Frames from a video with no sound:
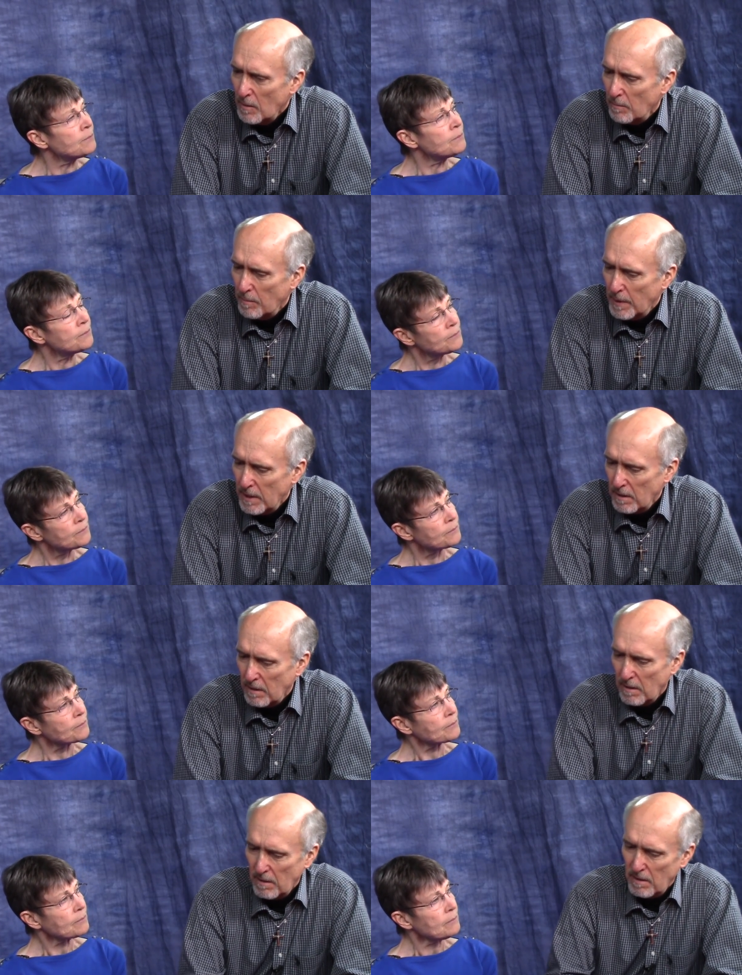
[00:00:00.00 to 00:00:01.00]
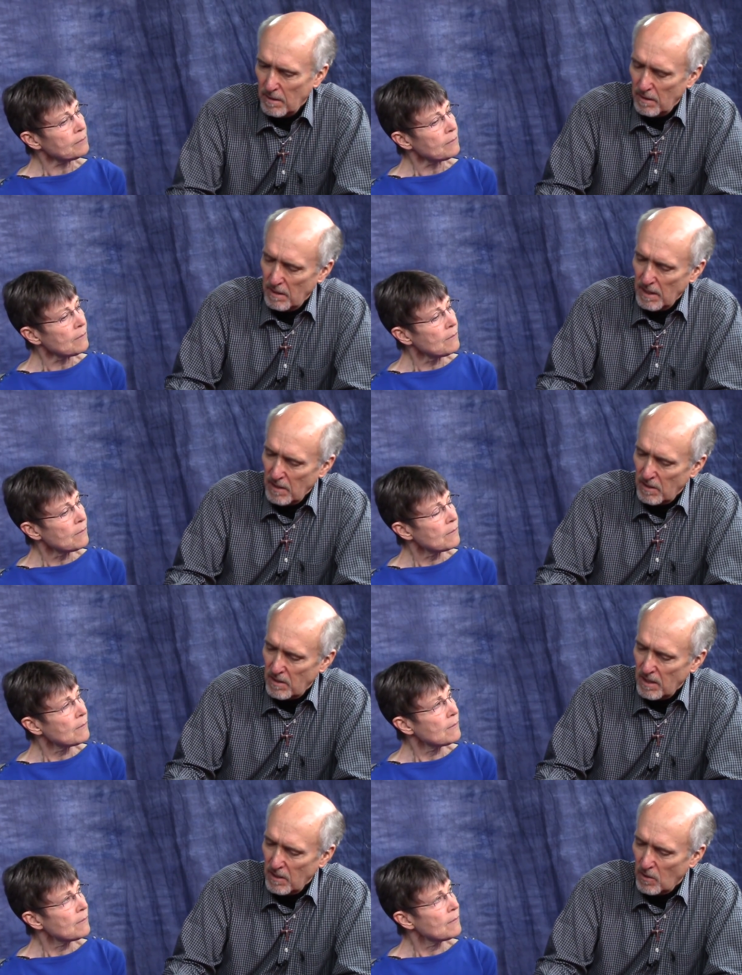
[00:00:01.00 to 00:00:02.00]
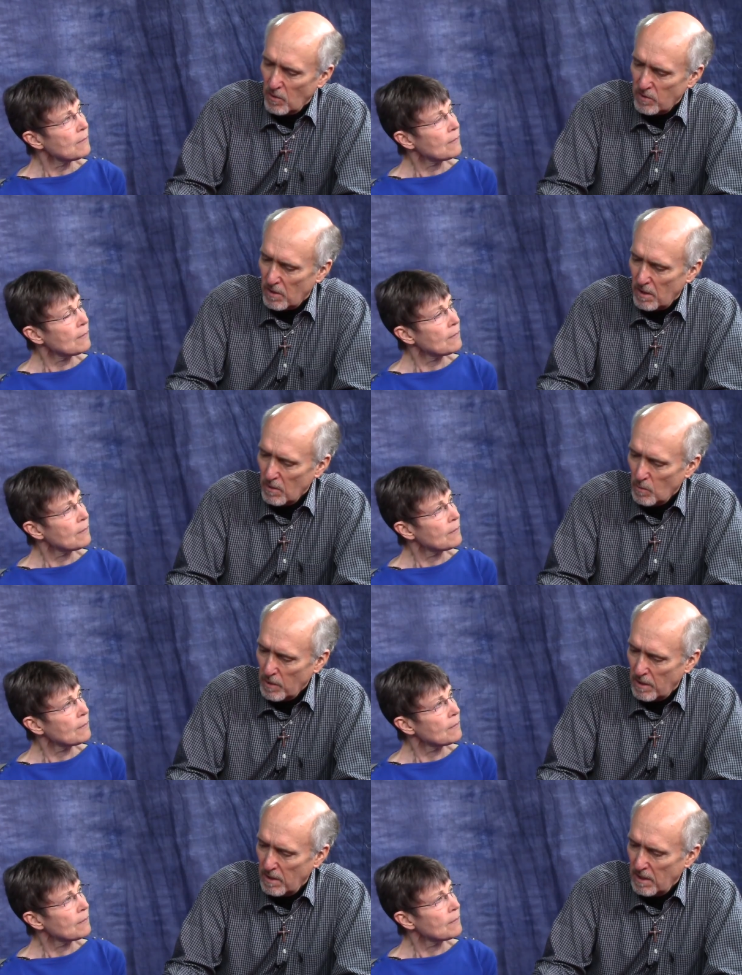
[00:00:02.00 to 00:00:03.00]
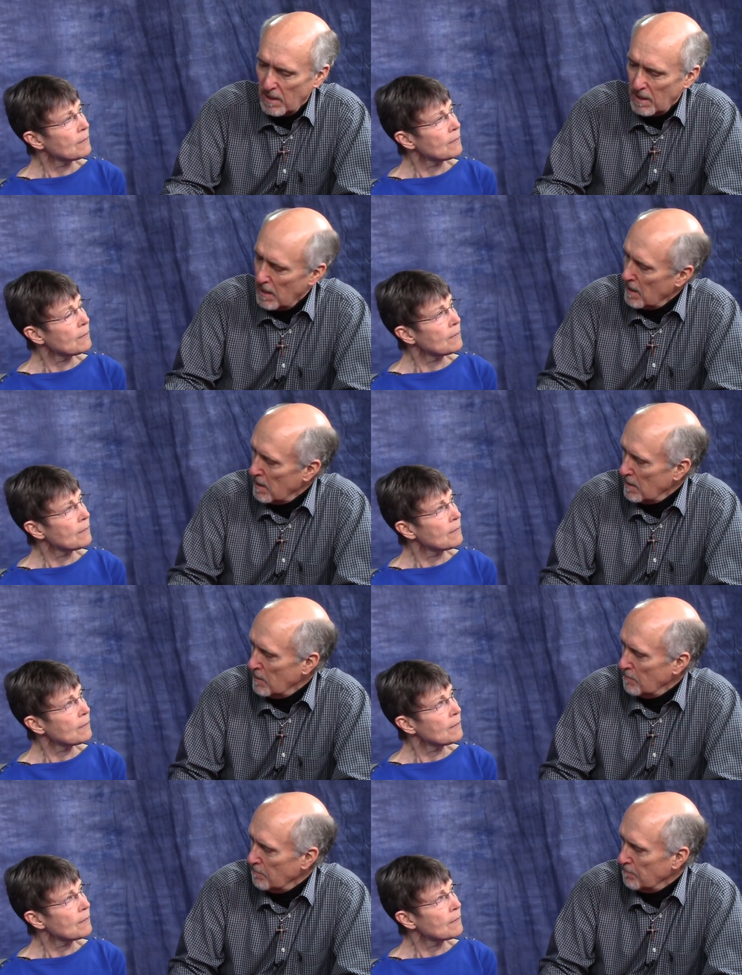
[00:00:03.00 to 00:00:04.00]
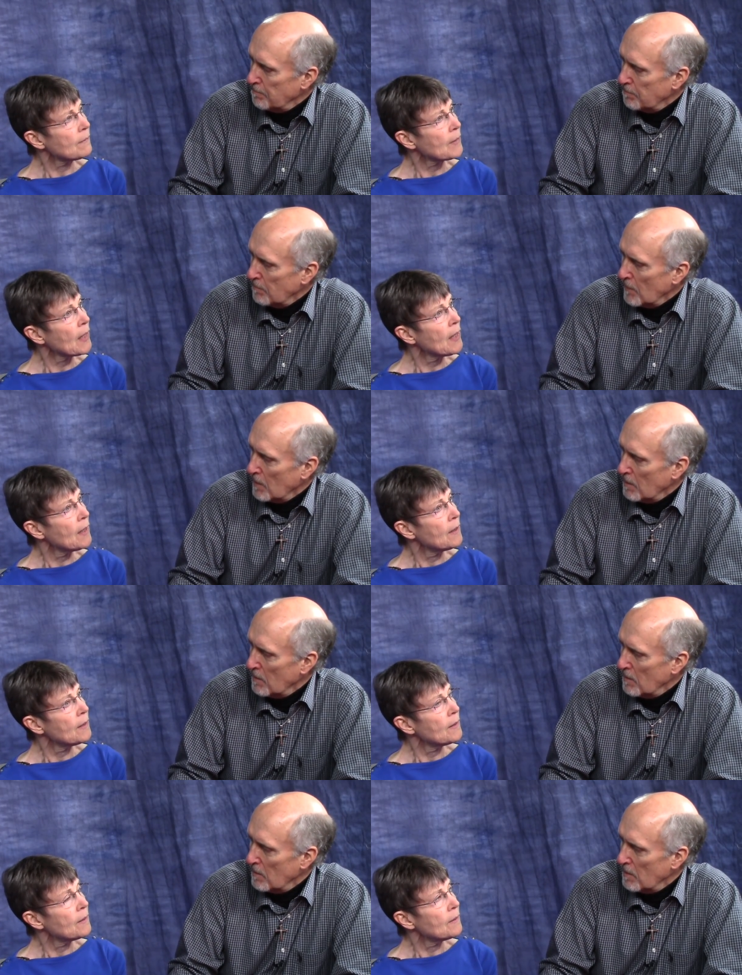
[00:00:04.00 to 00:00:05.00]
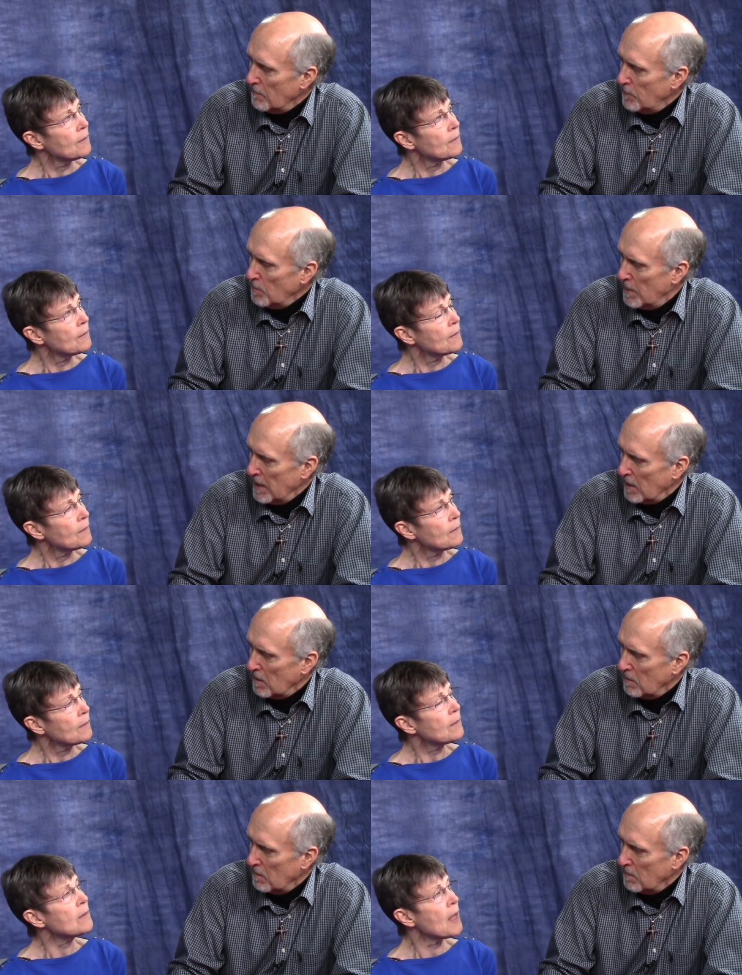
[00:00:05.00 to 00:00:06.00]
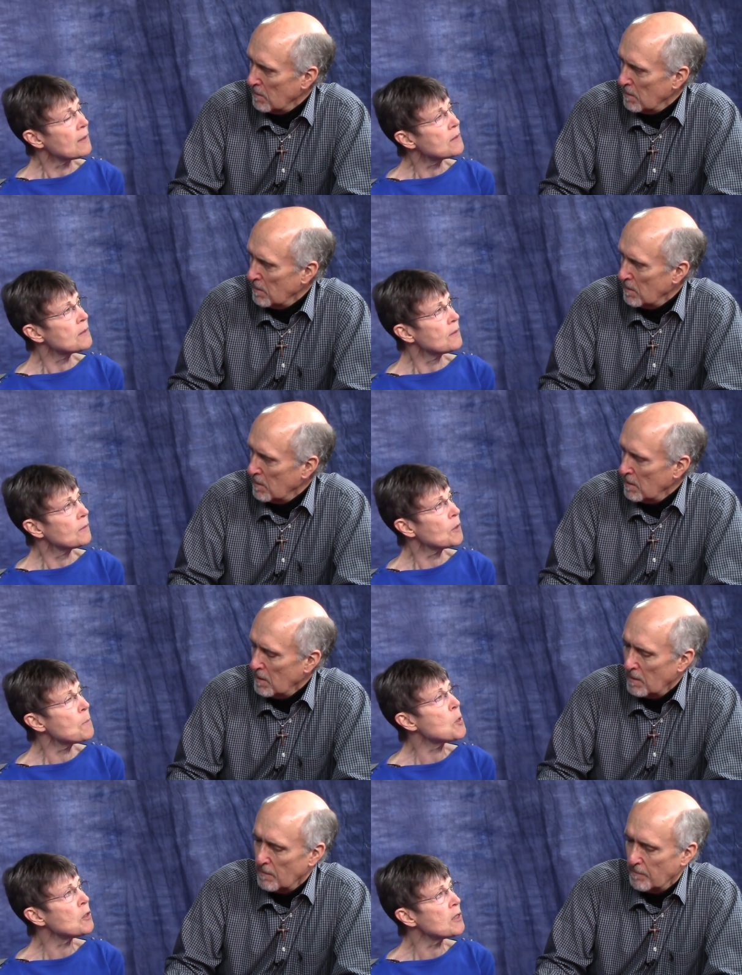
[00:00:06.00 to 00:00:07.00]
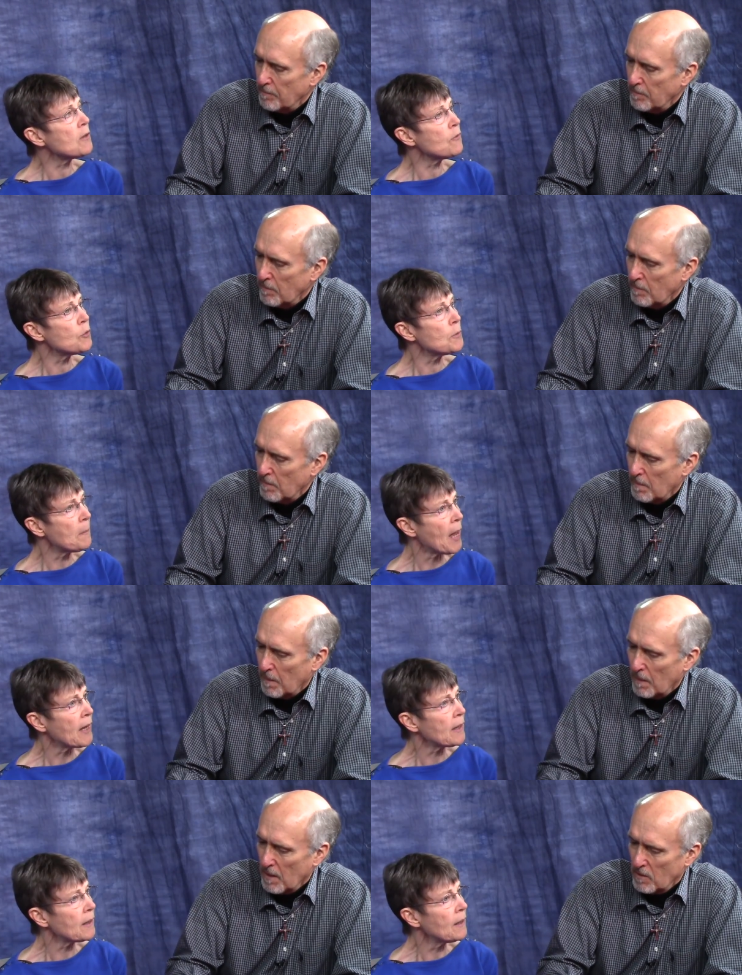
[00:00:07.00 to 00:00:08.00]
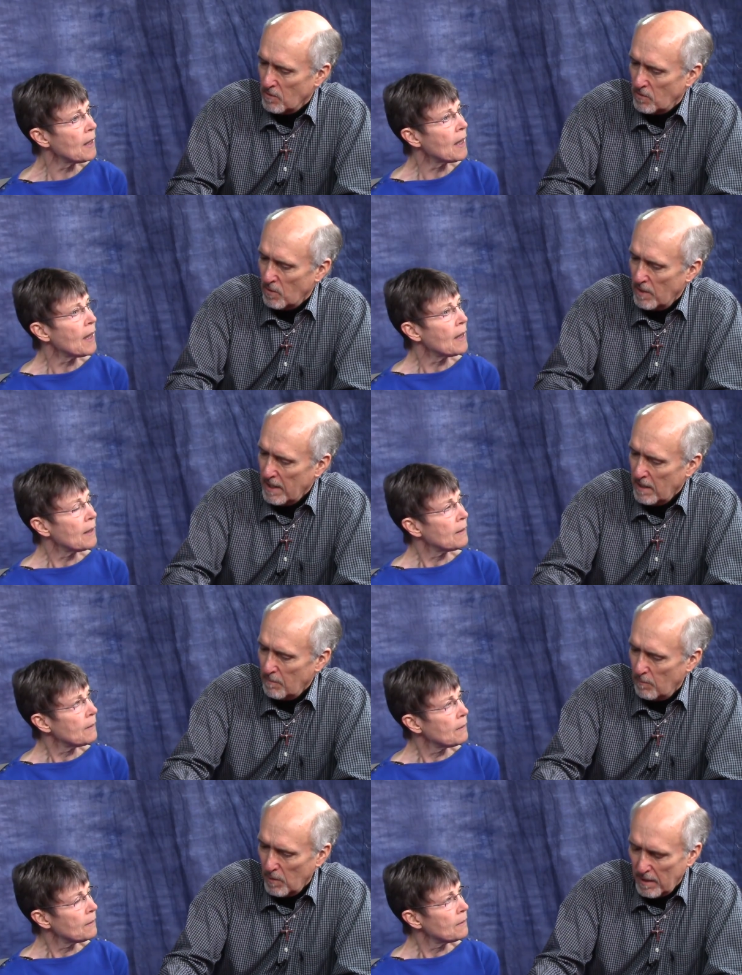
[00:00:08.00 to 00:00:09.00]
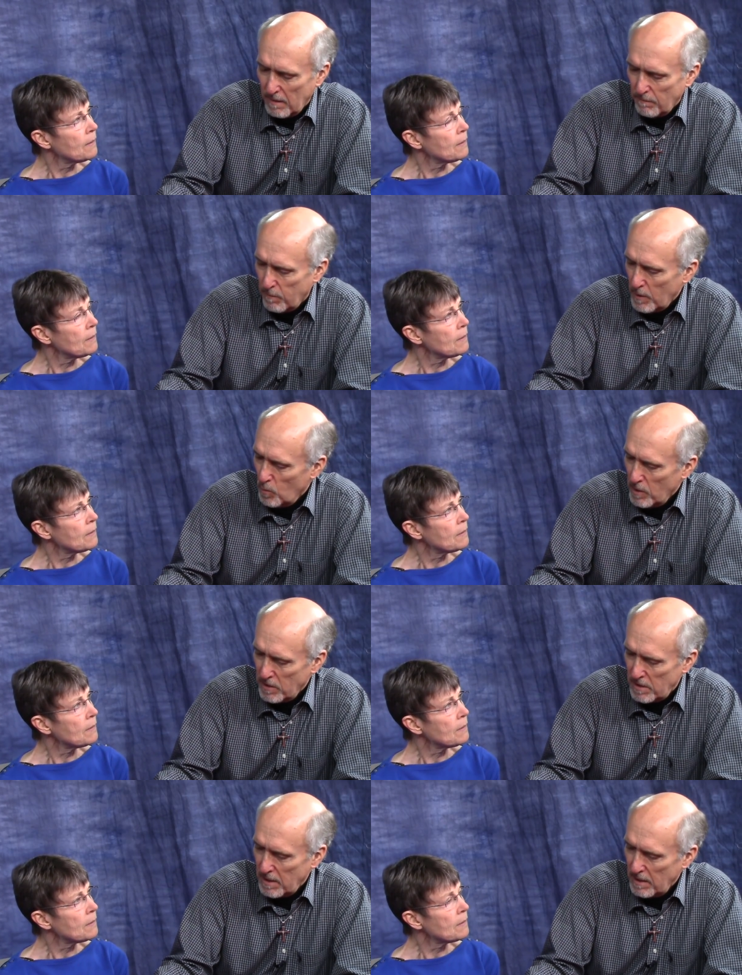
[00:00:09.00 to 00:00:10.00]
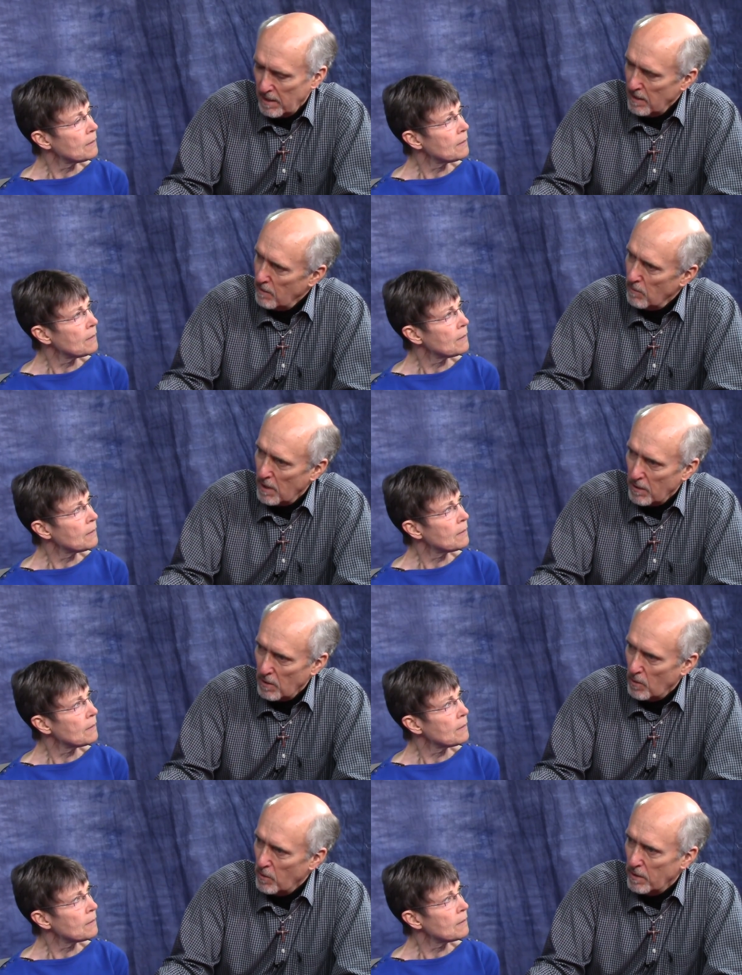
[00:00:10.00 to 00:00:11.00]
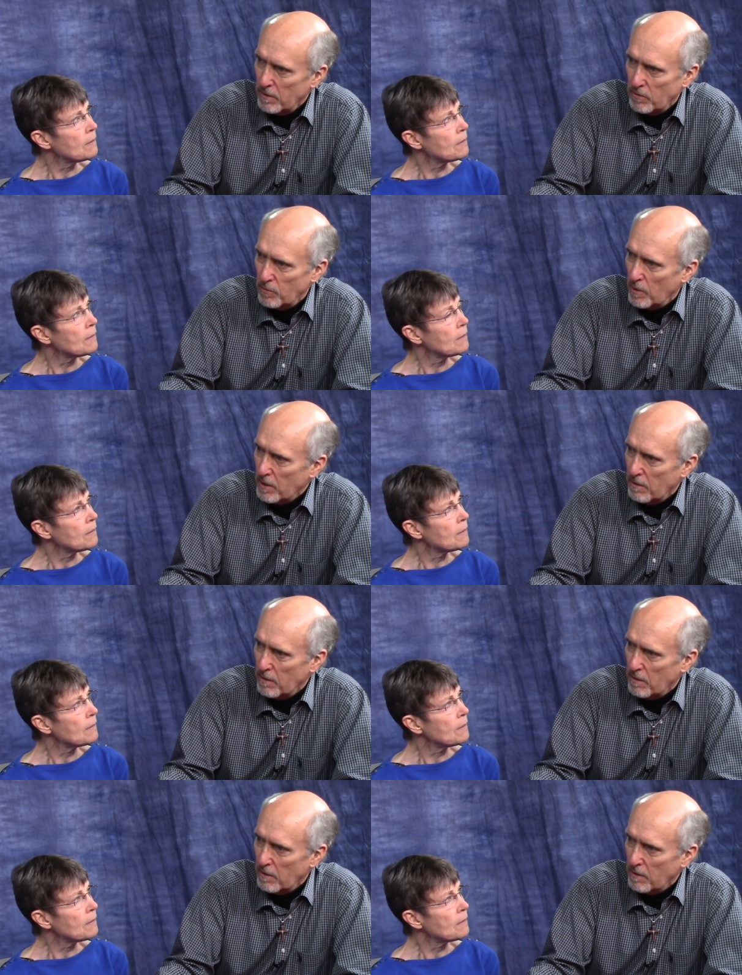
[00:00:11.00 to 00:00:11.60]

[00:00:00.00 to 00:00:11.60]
Speaker 1: but it it goes along with the um, the food bank.
Speaker 2: Yes, community food bank.
Speaker 1: So they every Wednesday they unload a truck